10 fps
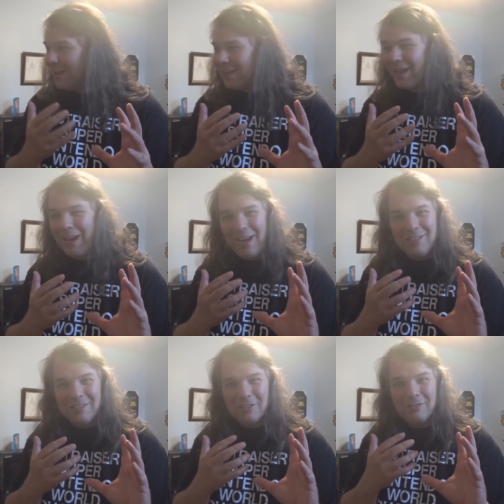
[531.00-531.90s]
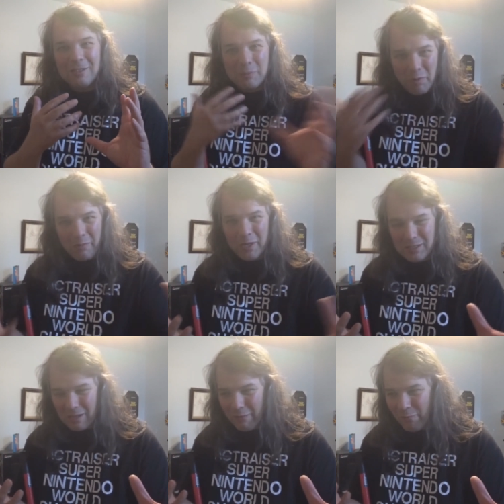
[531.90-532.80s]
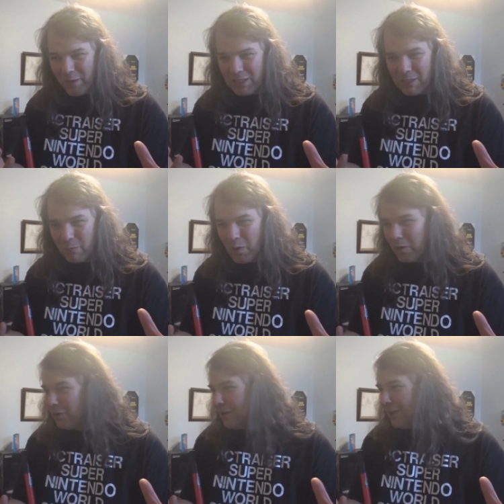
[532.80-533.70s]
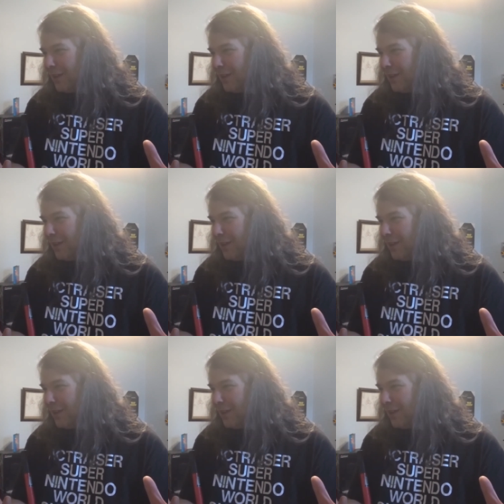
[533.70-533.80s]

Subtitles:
The angel is pretty much invincible.